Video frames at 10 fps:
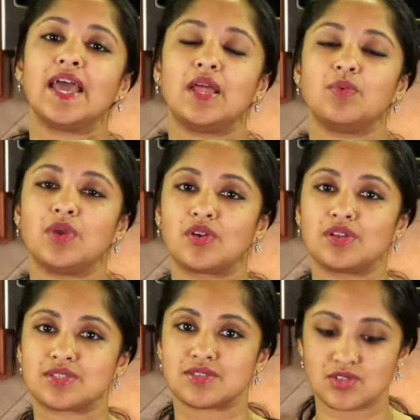And we are
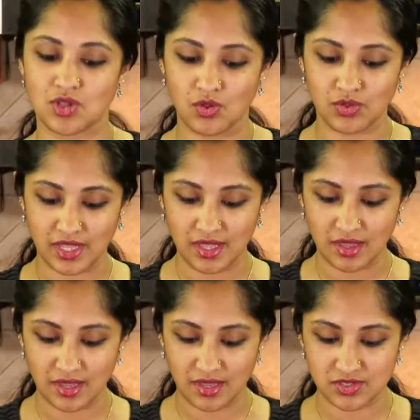going to slowly
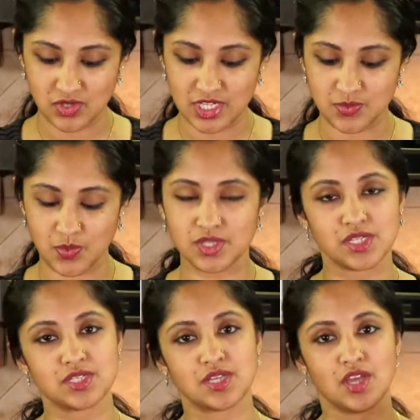transport
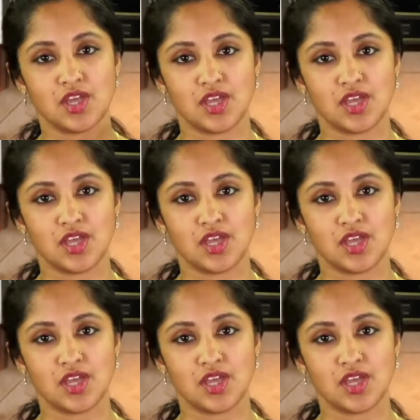this